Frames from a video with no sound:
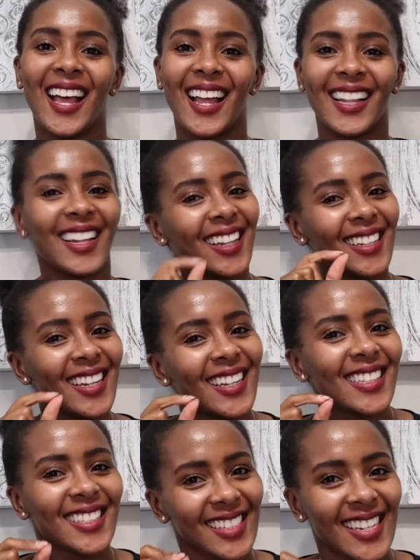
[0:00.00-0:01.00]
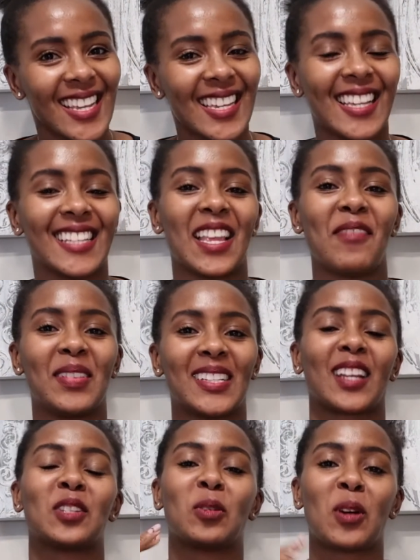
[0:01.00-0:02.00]
a little sneaky because that means I
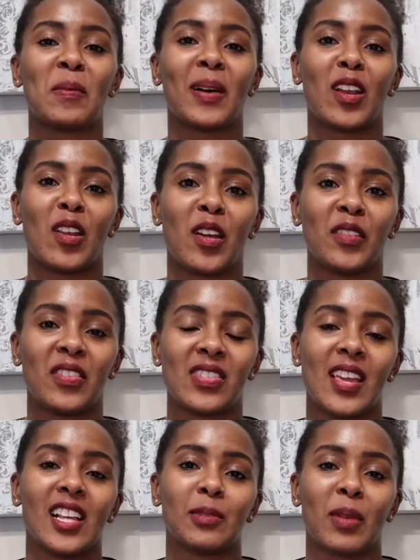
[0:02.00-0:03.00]
can talk about a lot of things,